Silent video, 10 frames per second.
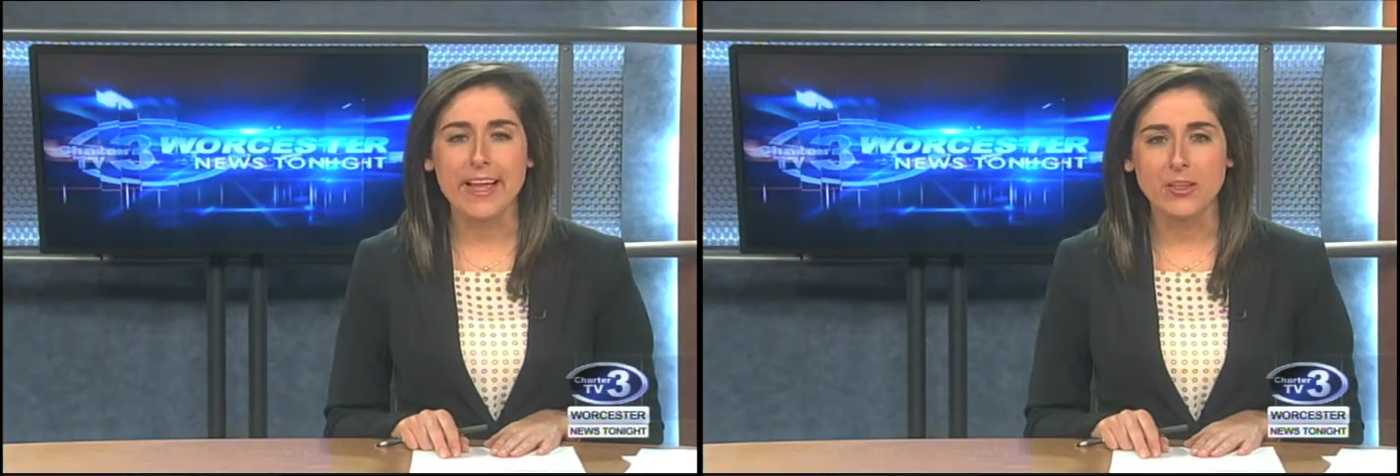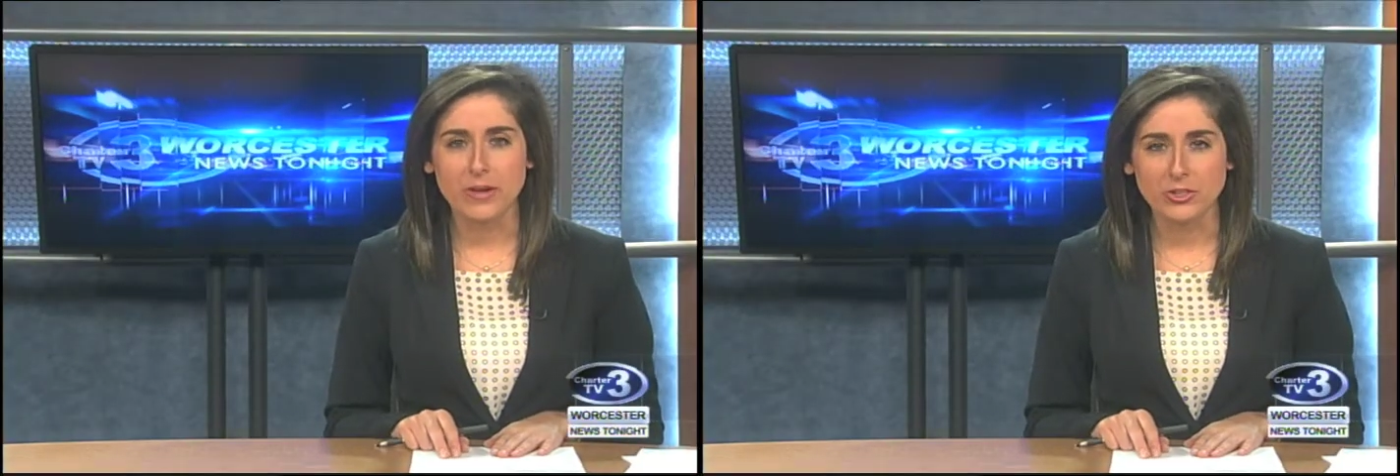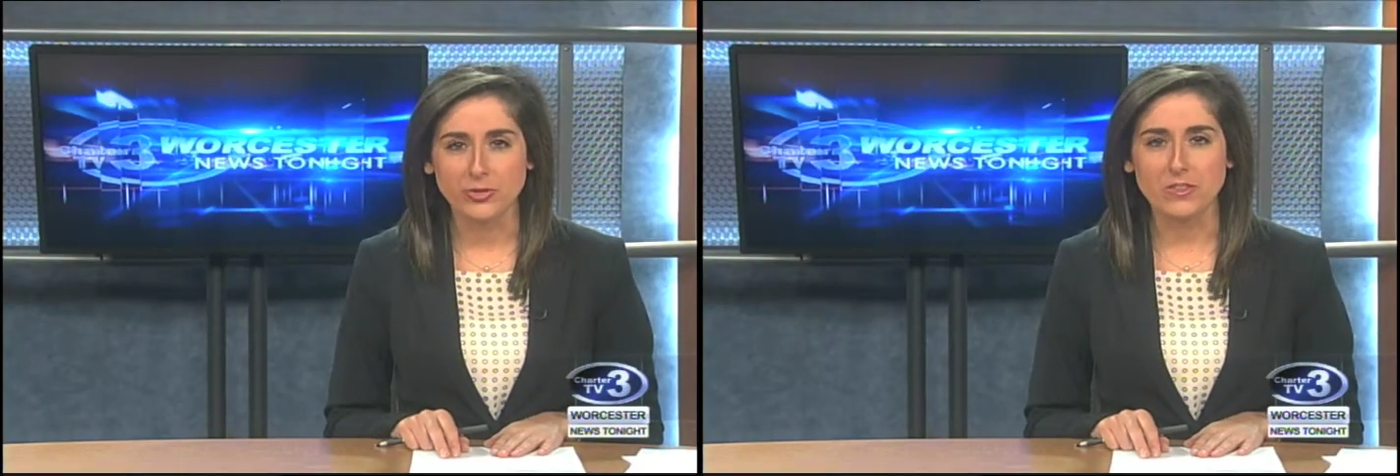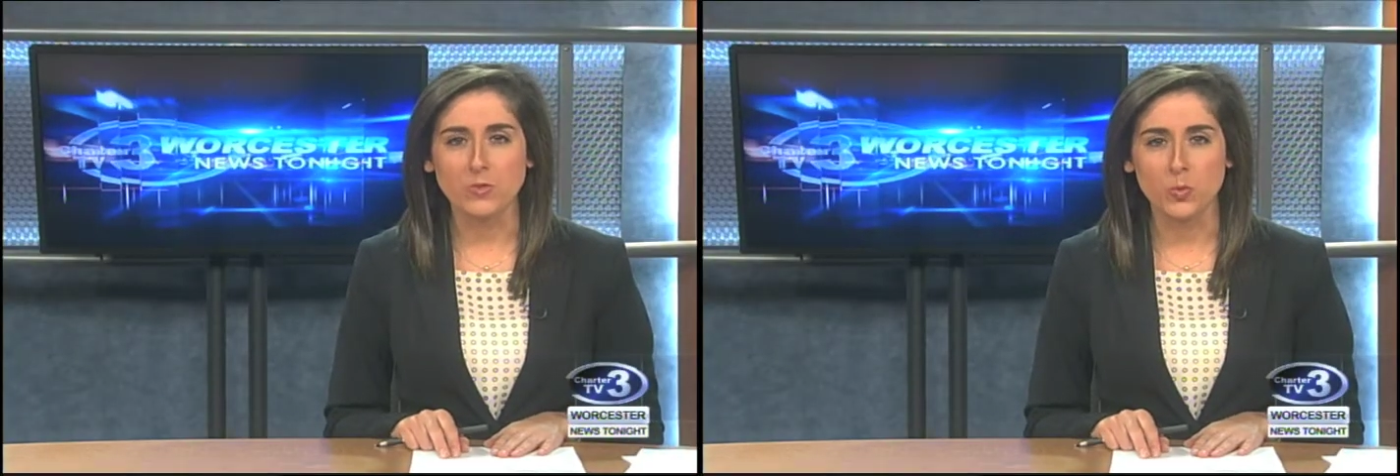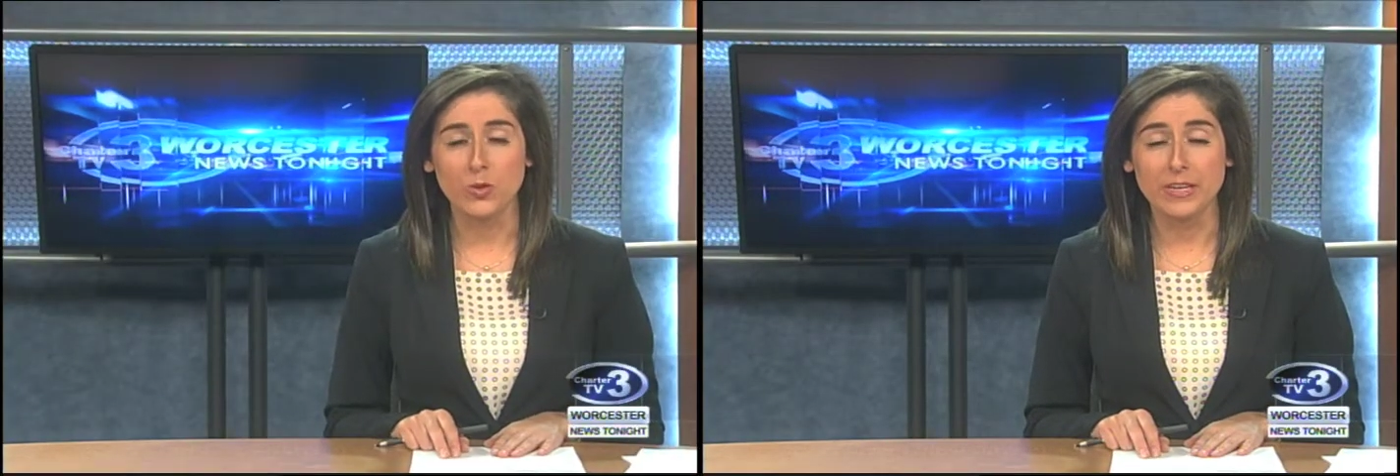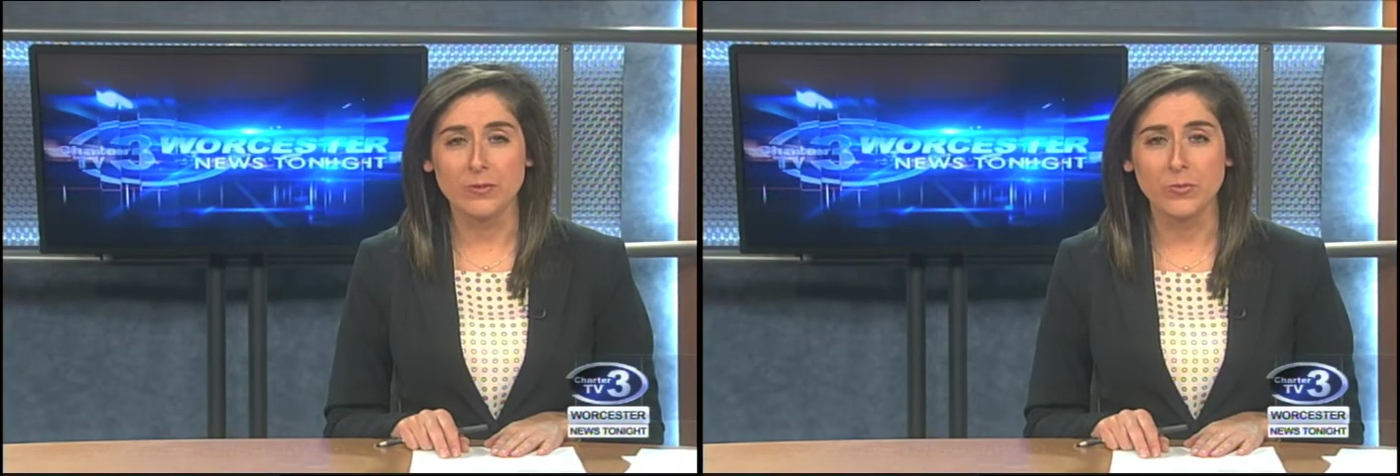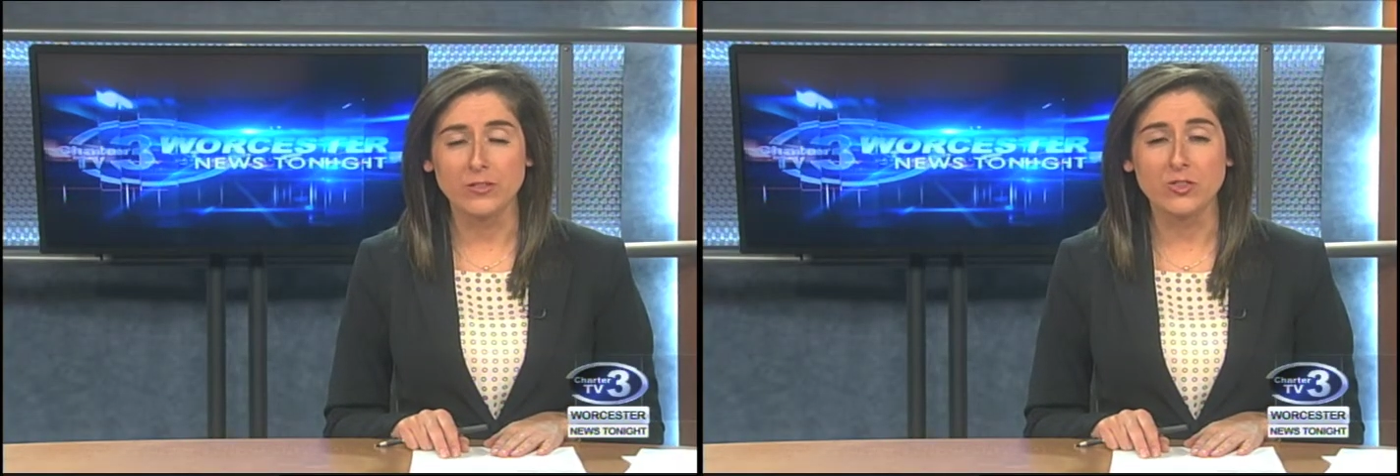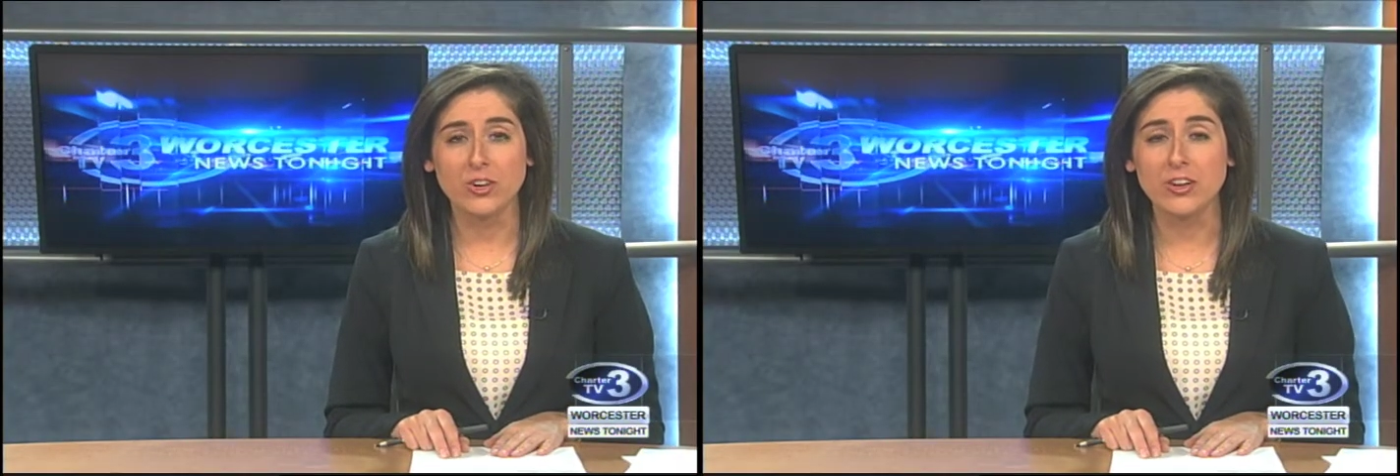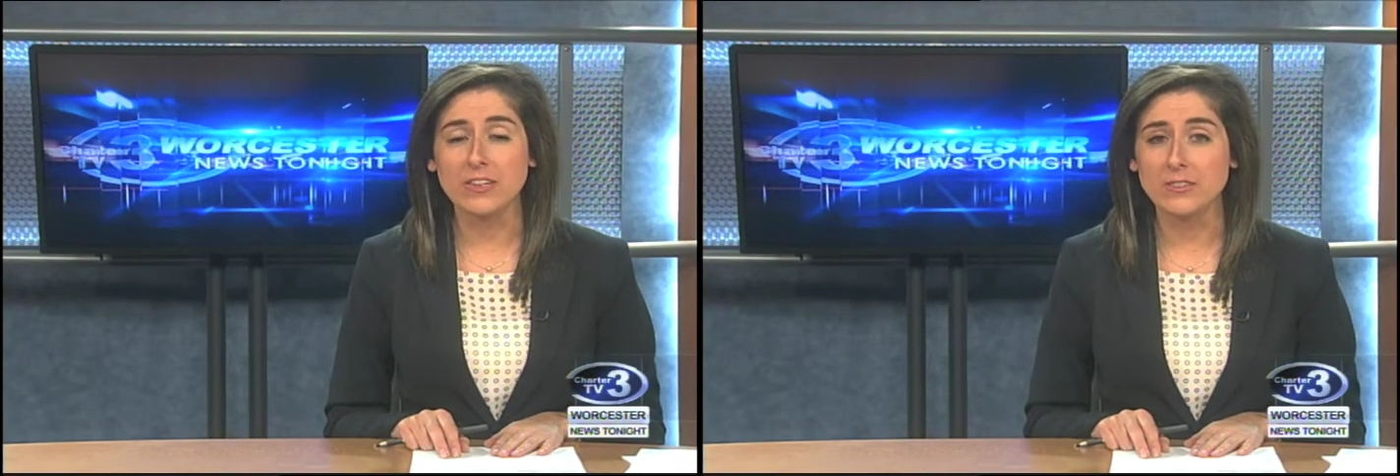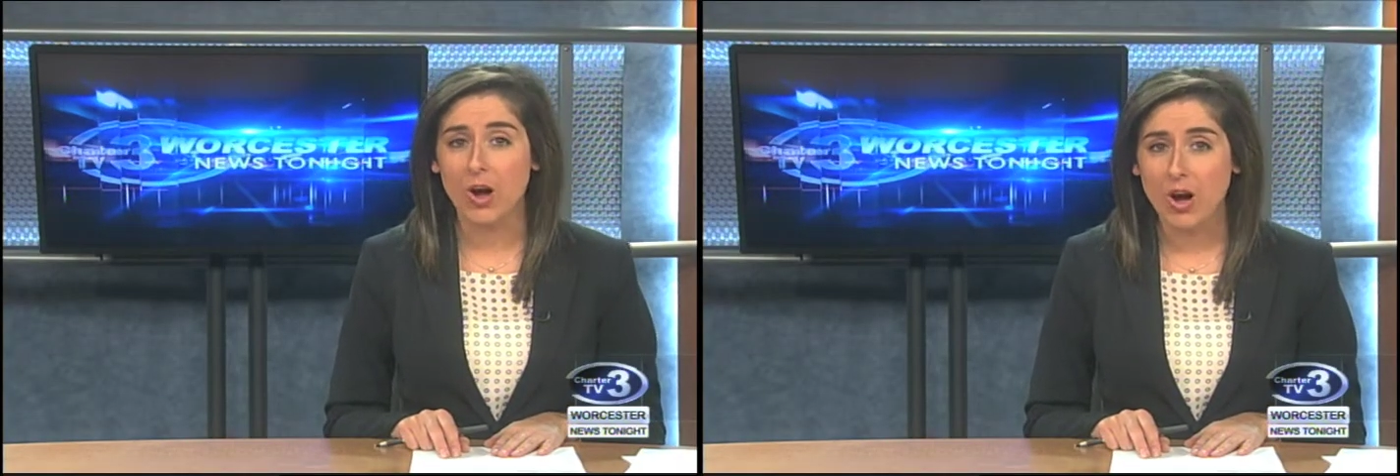Elementary School in Worcester
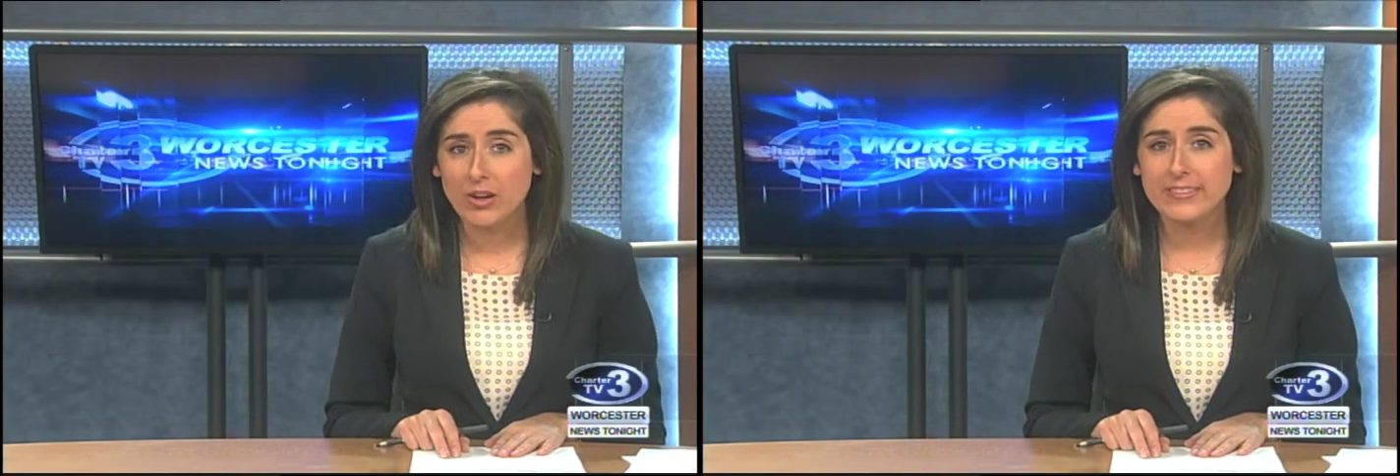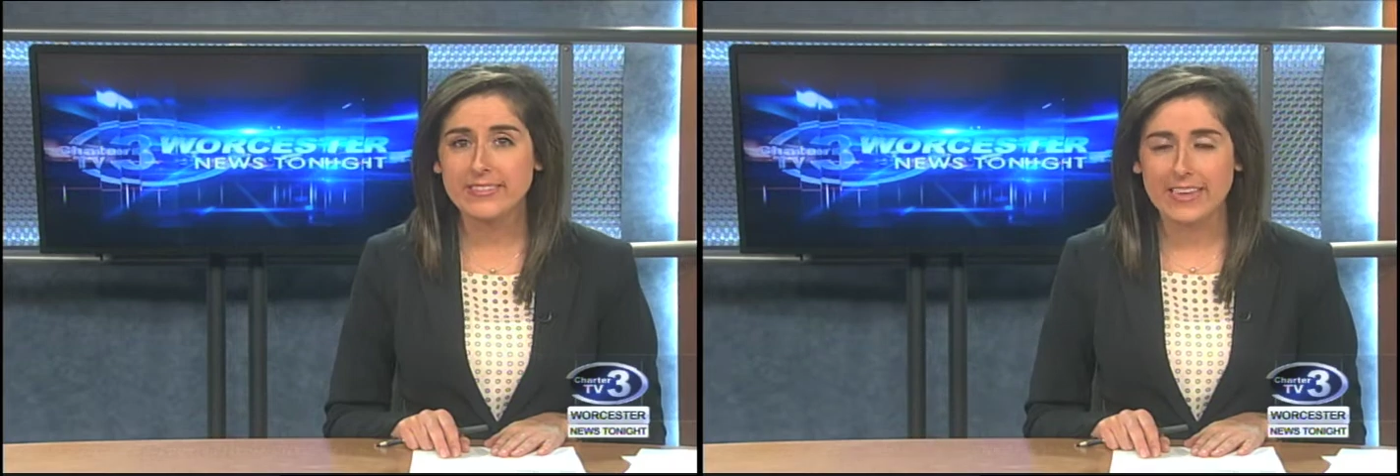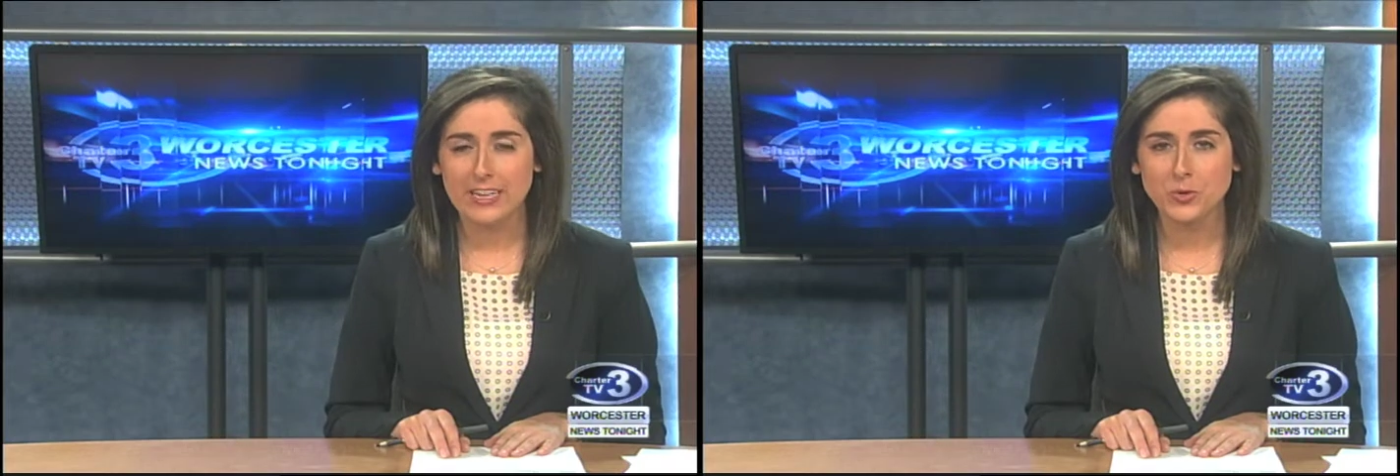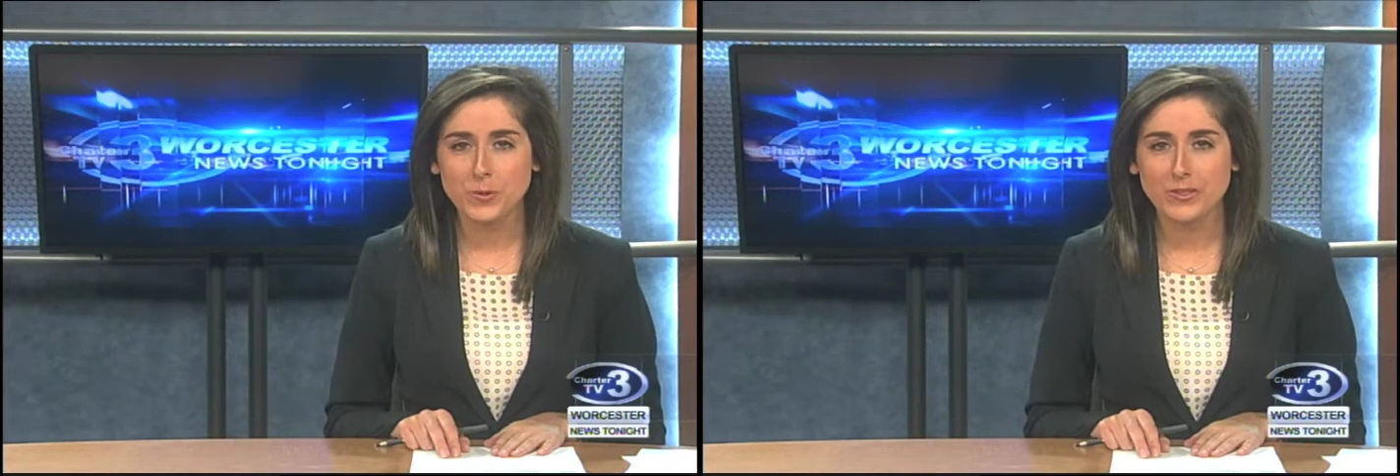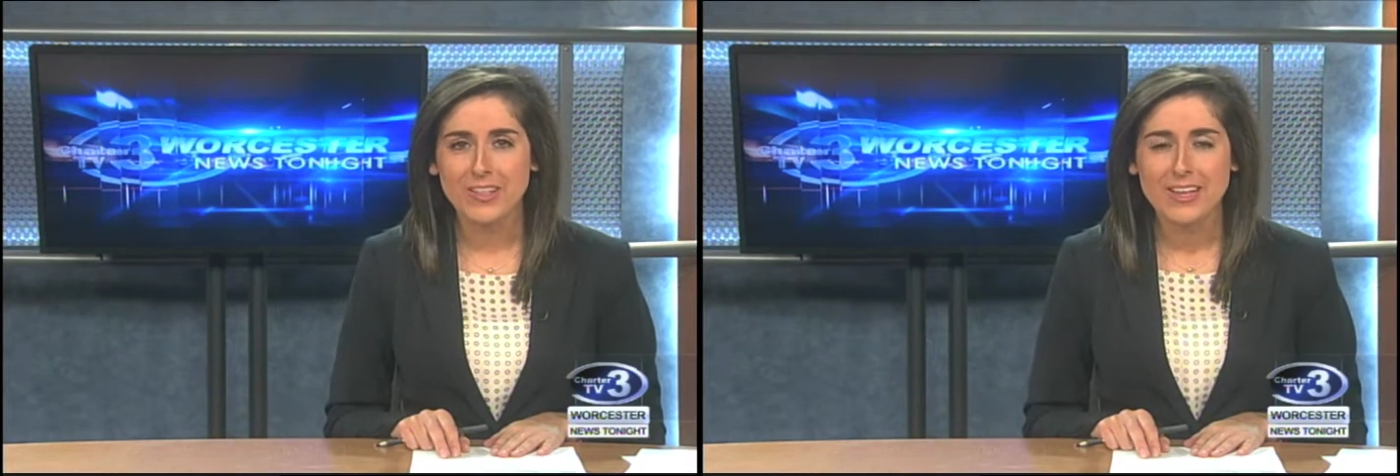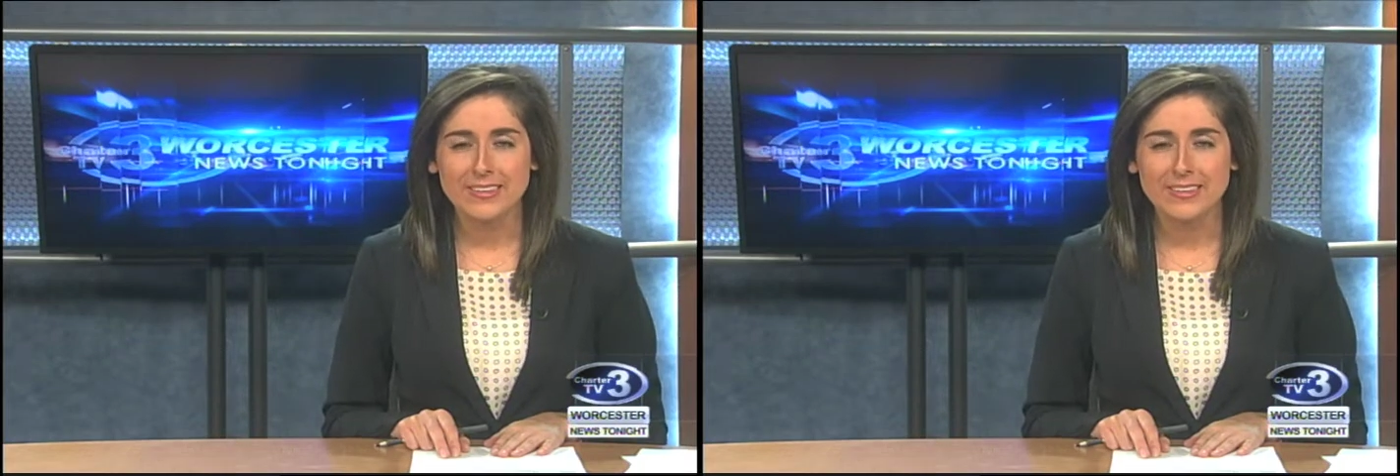is on schedule.